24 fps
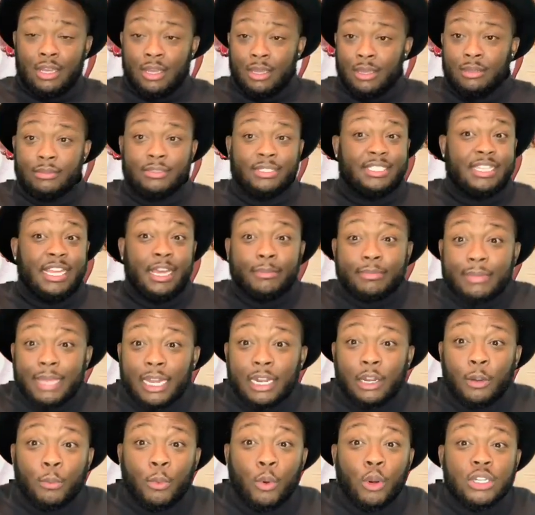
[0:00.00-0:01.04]
stepped out
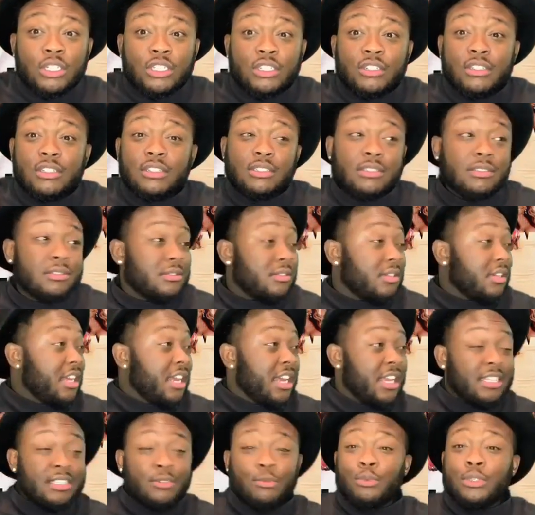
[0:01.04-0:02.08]
on Portia
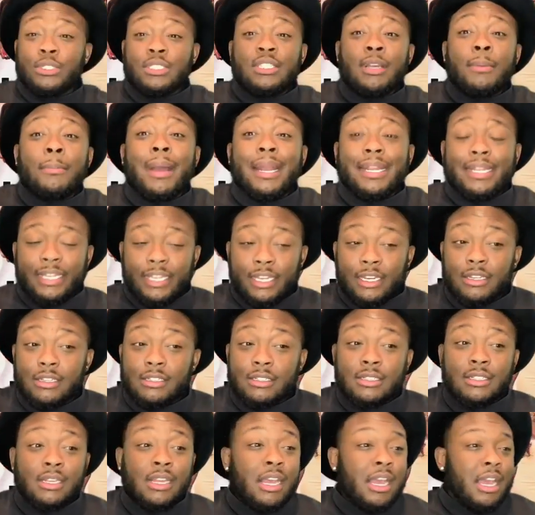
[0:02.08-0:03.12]
with somebody else.